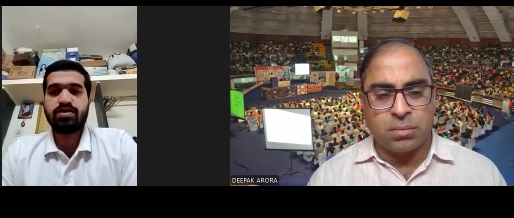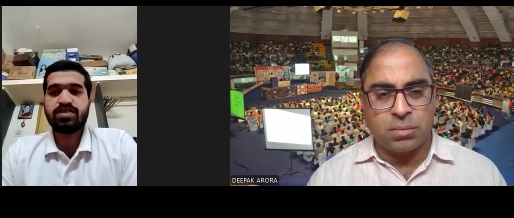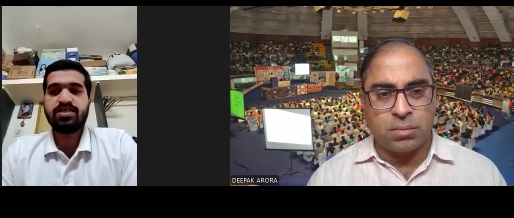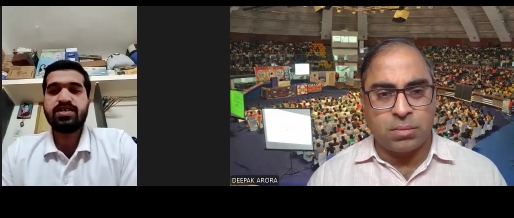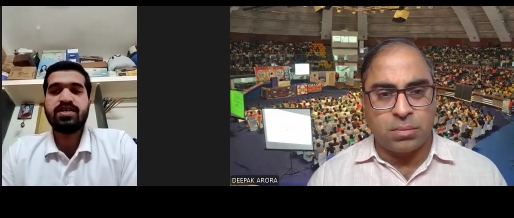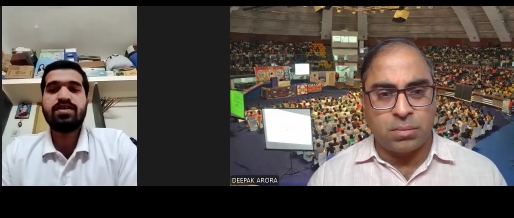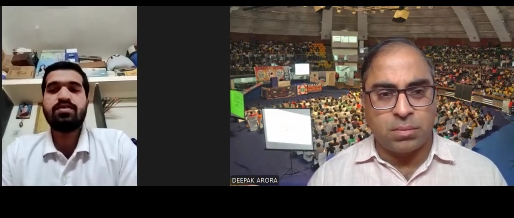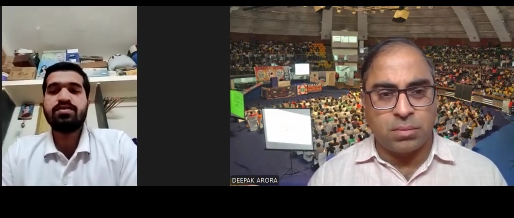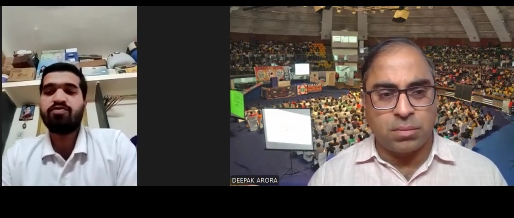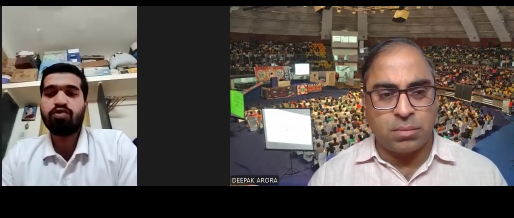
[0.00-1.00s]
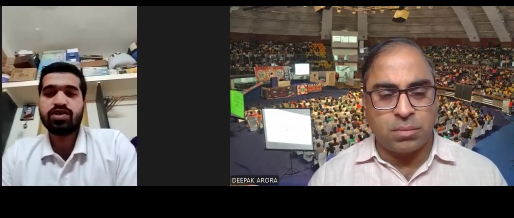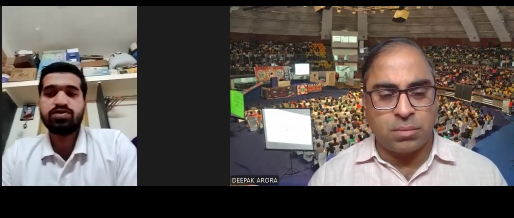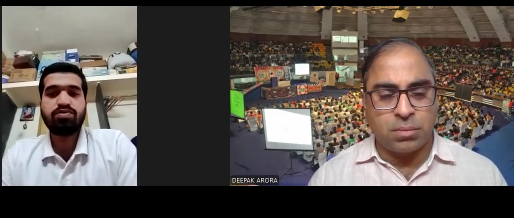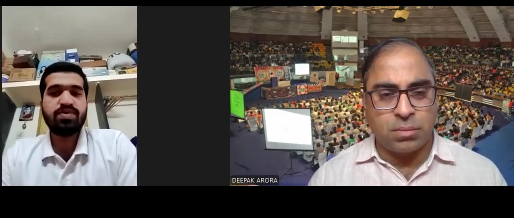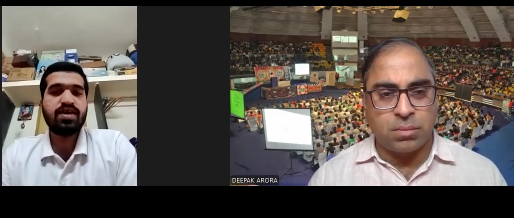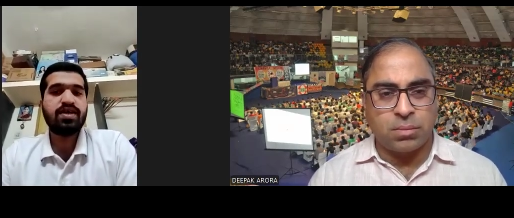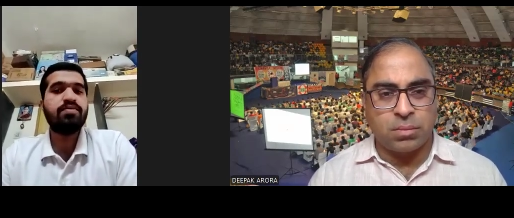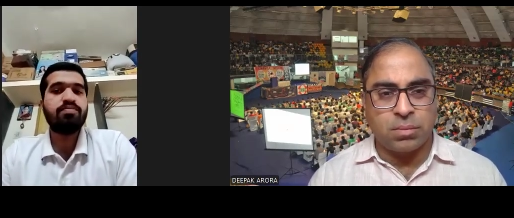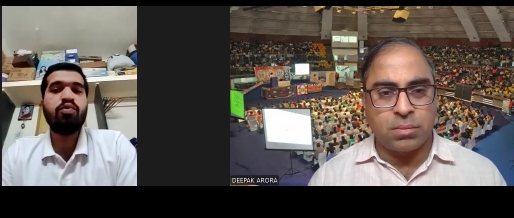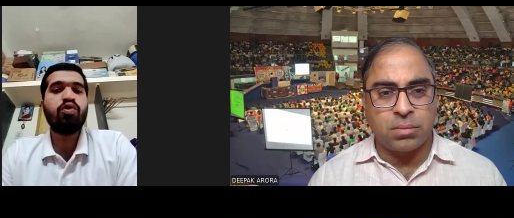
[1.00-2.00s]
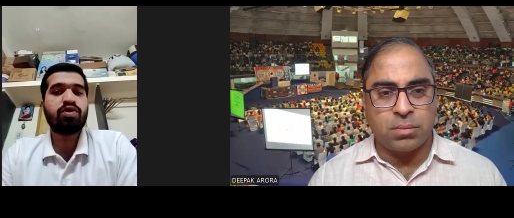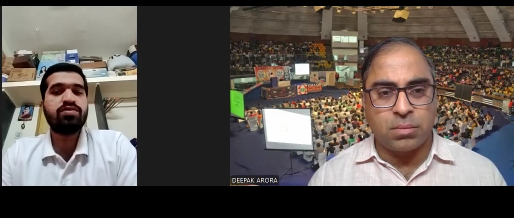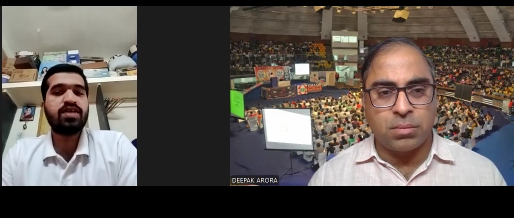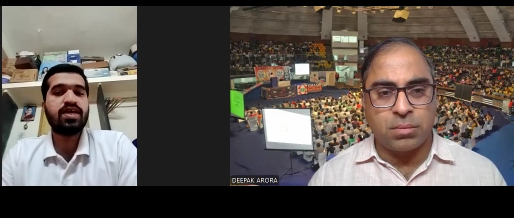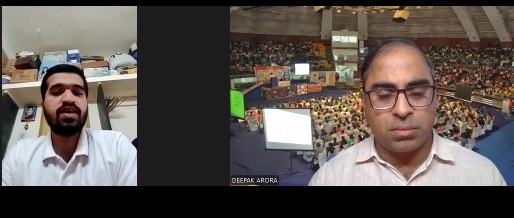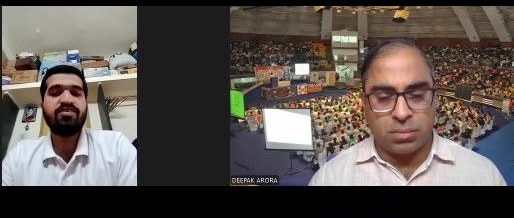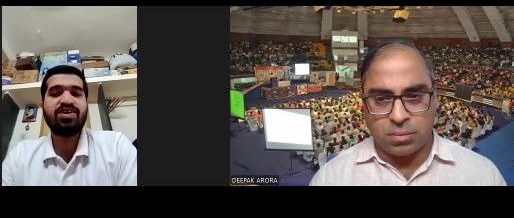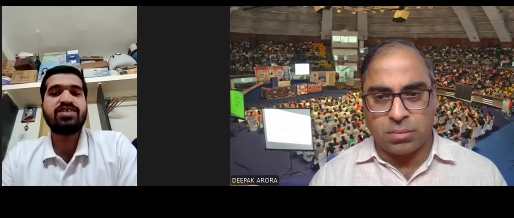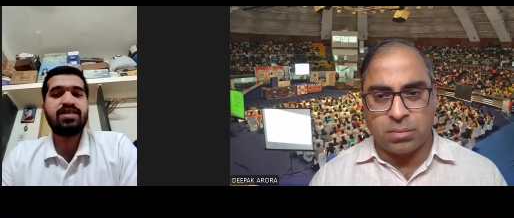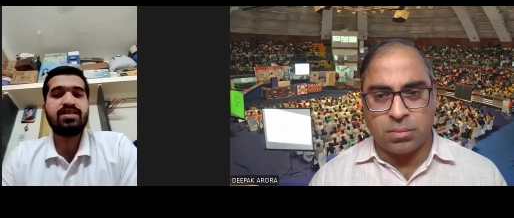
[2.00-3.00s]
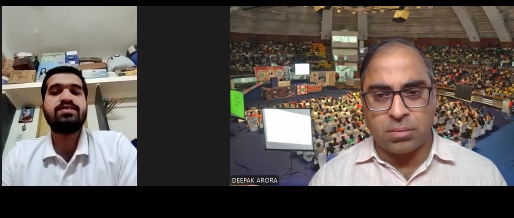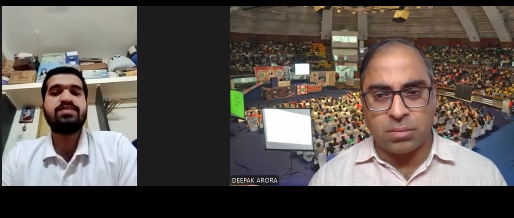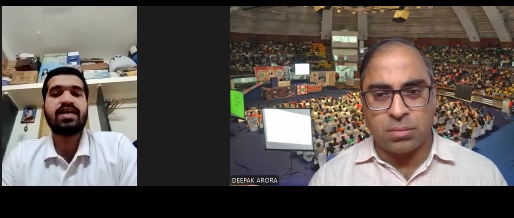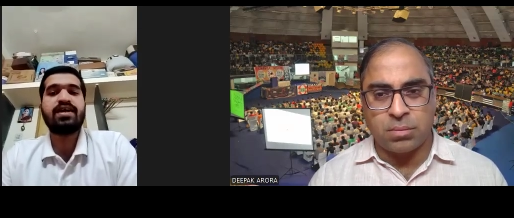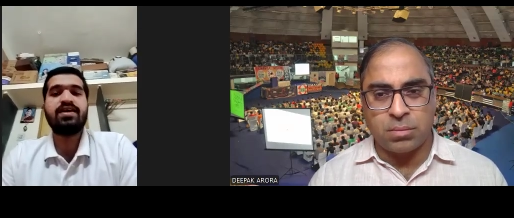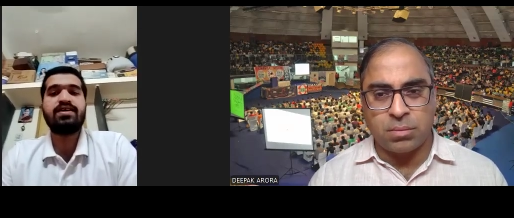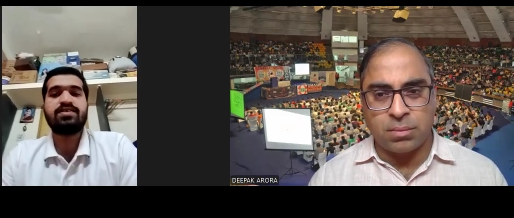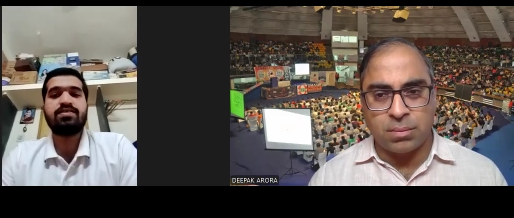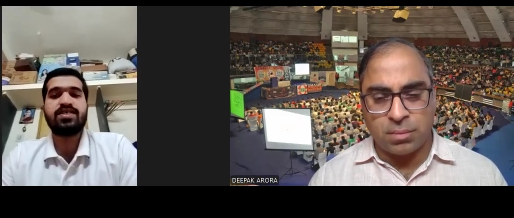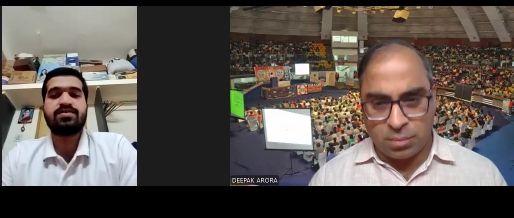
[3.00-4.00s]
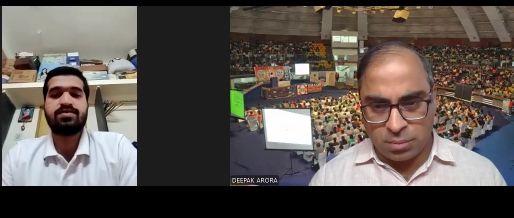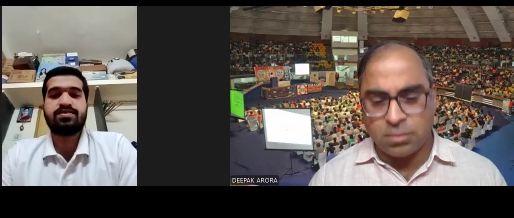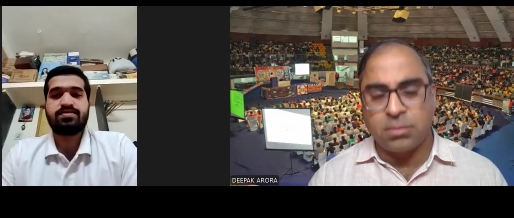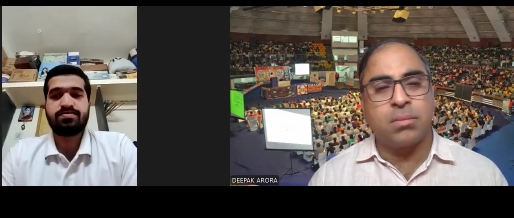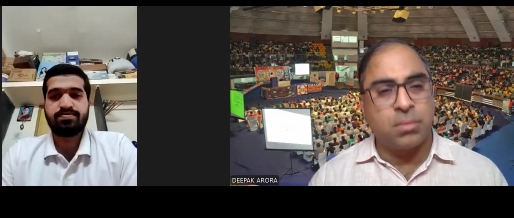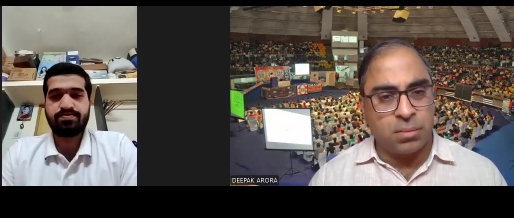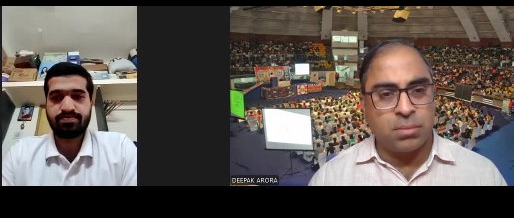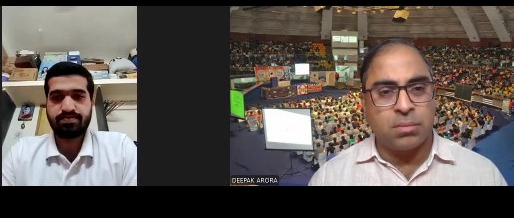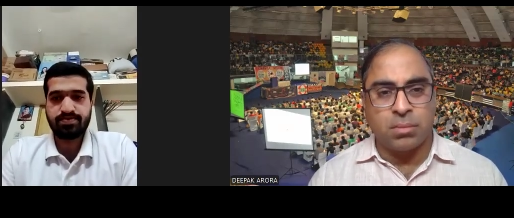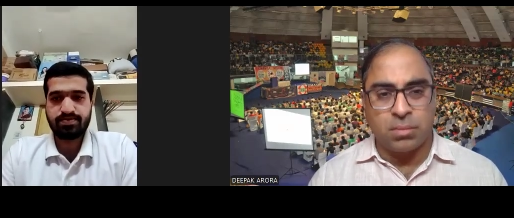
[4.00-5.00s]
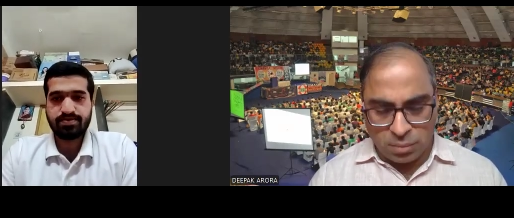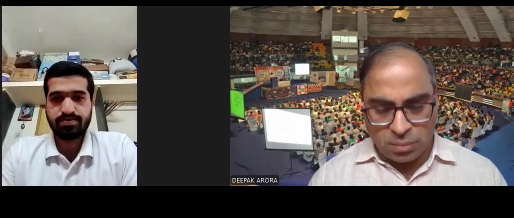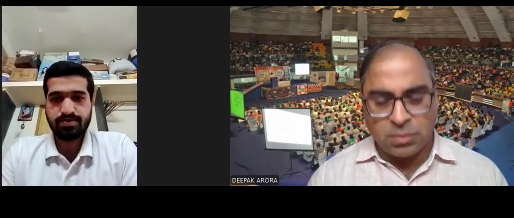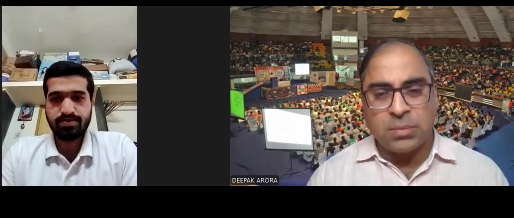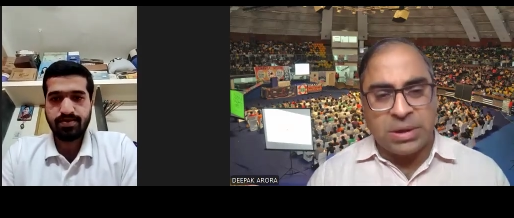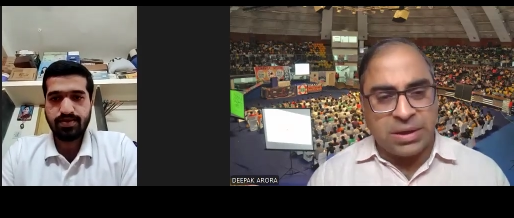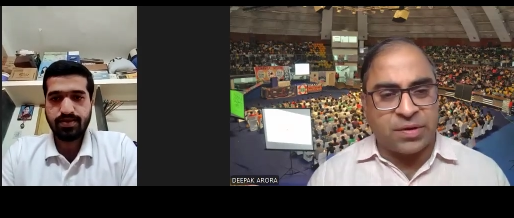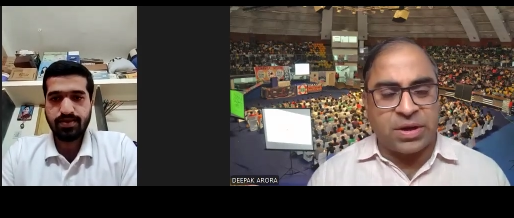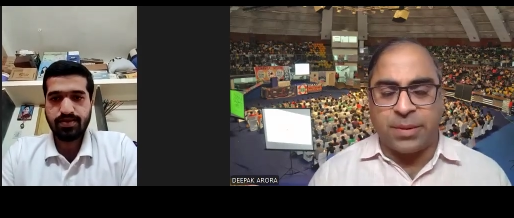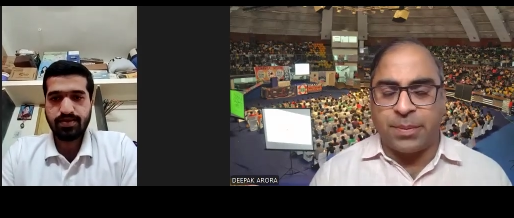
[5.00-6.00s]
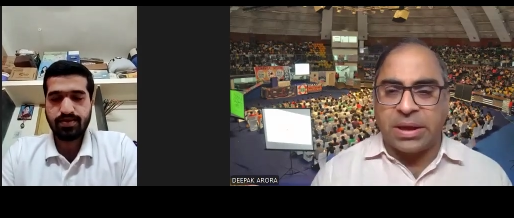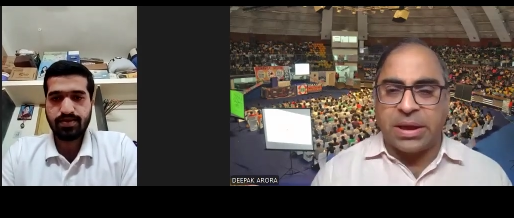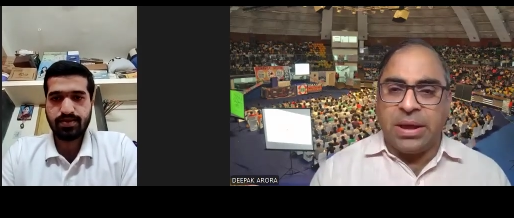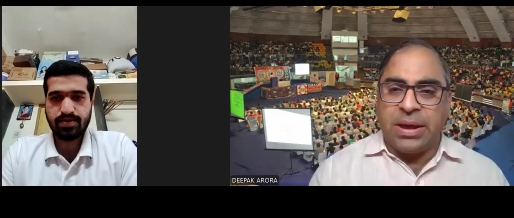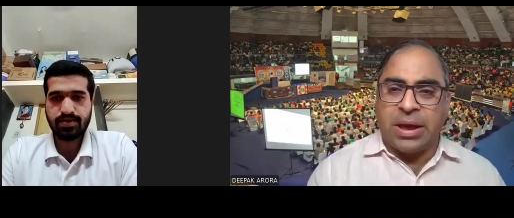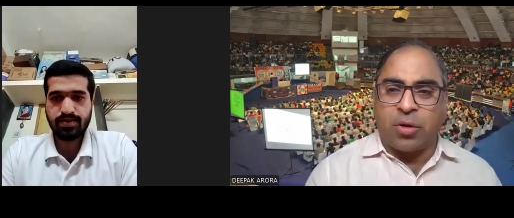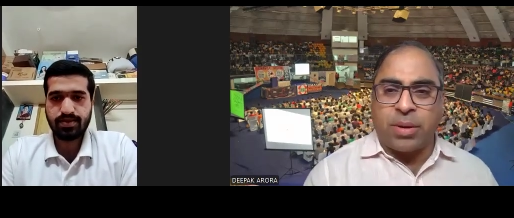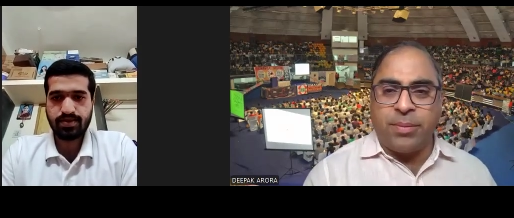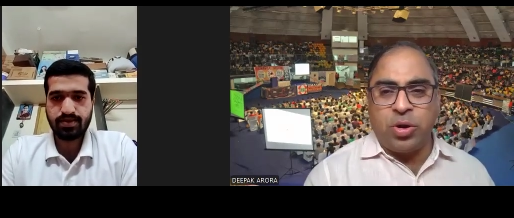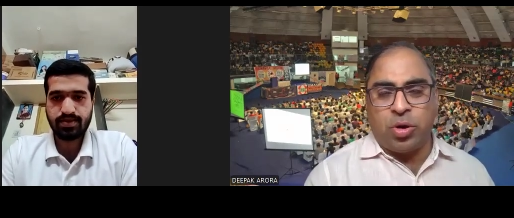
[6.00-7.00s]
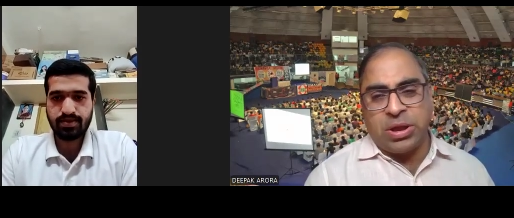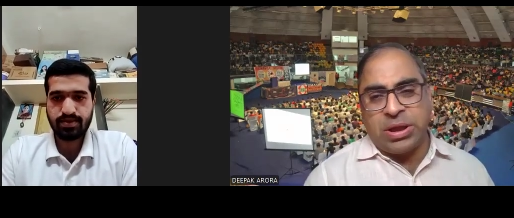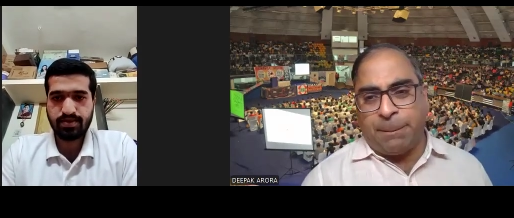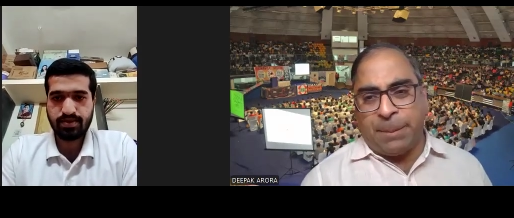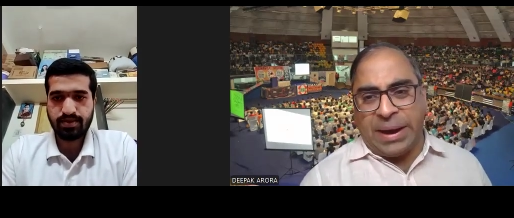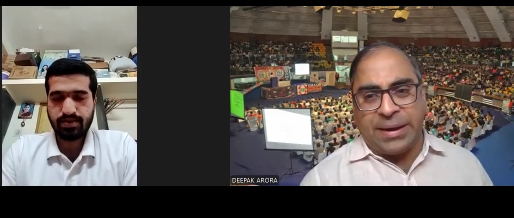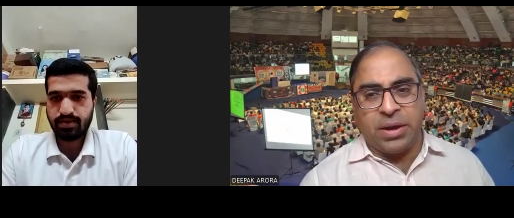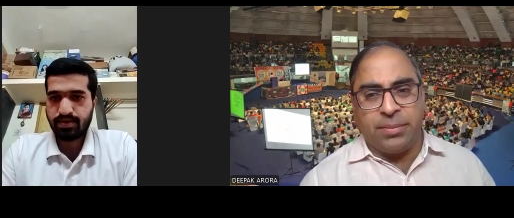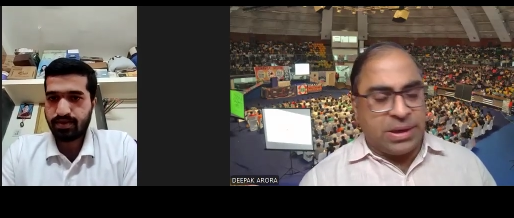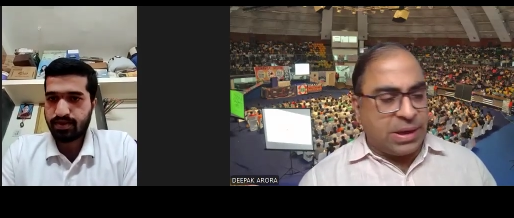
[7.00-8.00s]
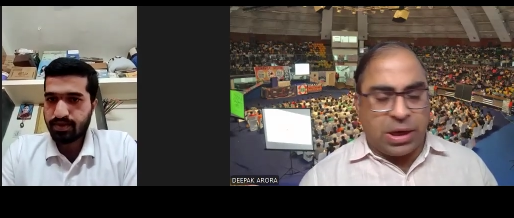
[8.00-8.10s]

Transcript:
Speaker 1: suggest that the focus should be more on the first and second year subjects.
Speaker 2: That's great, beta. Now coming on the pattern, beta,